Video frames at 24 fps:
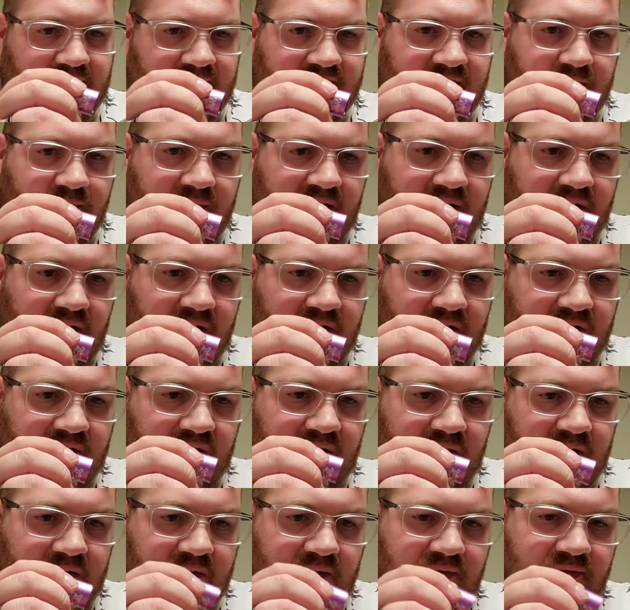That doesn't make
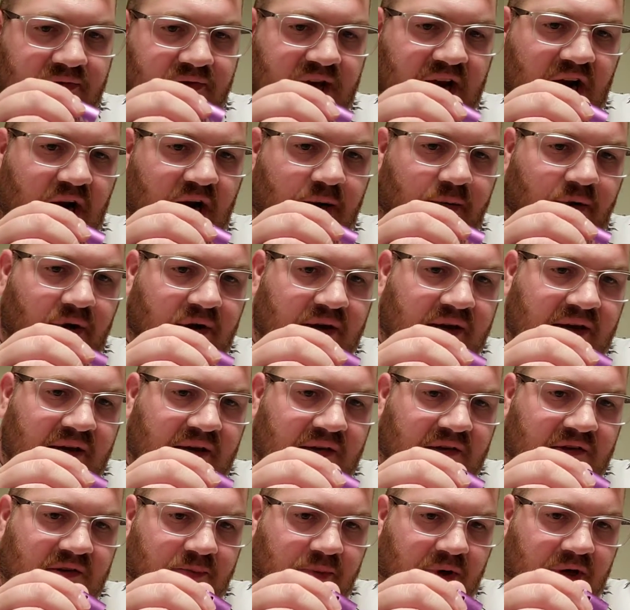any sense. You care about
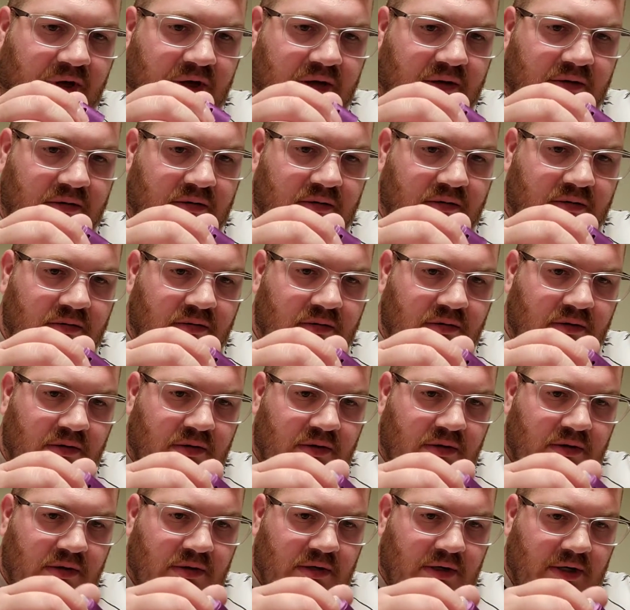kids, but
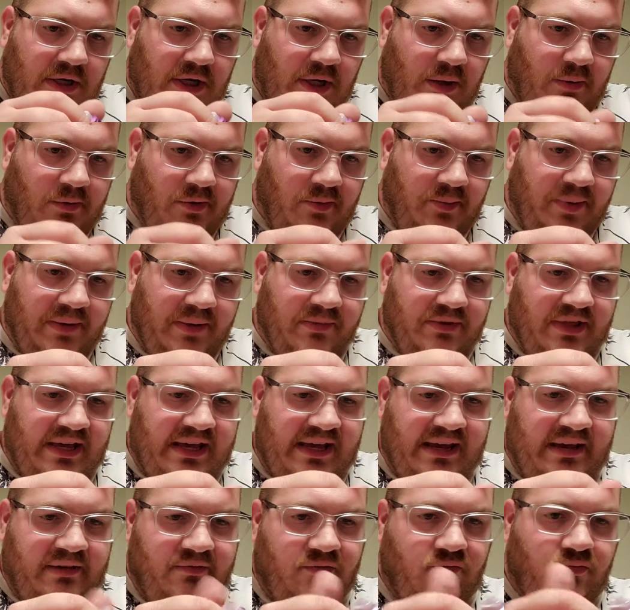you don't want
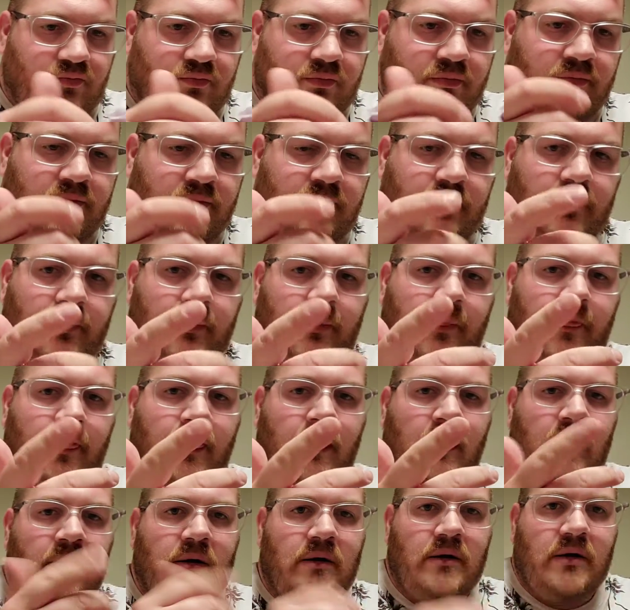people to have them.
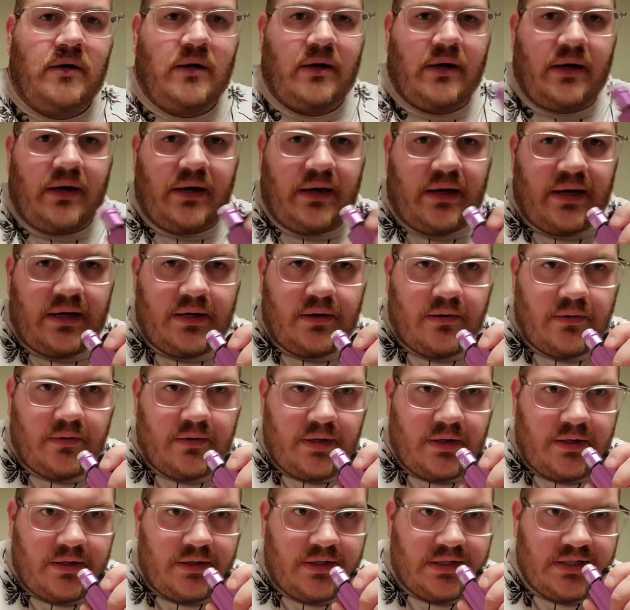I
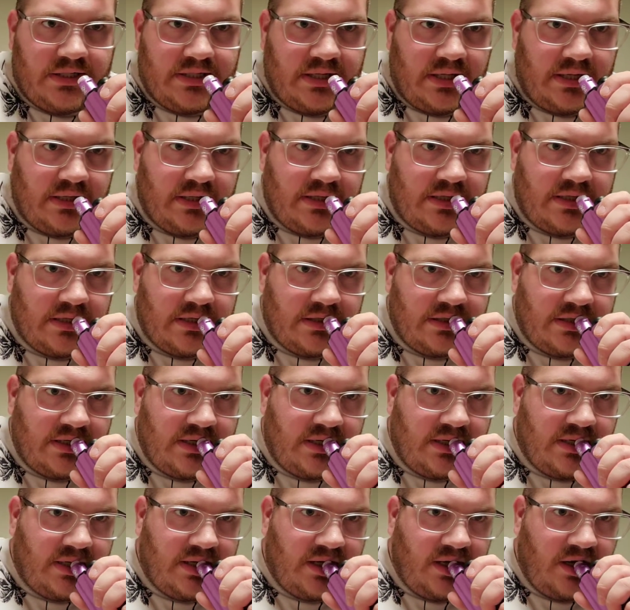don't understand that
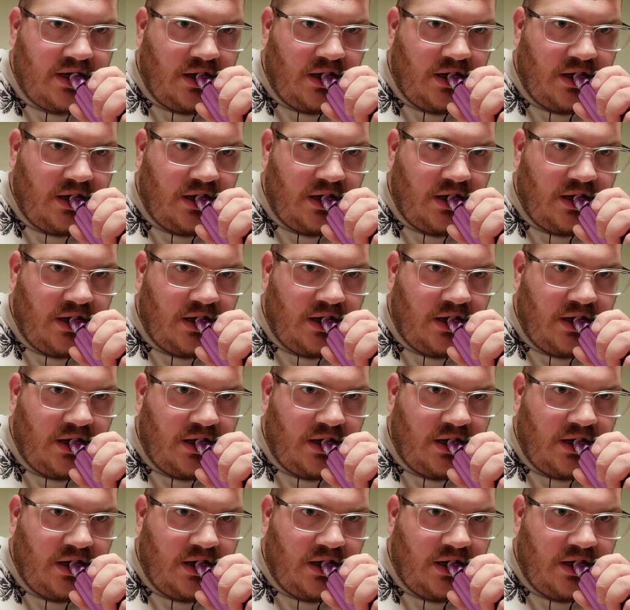shit.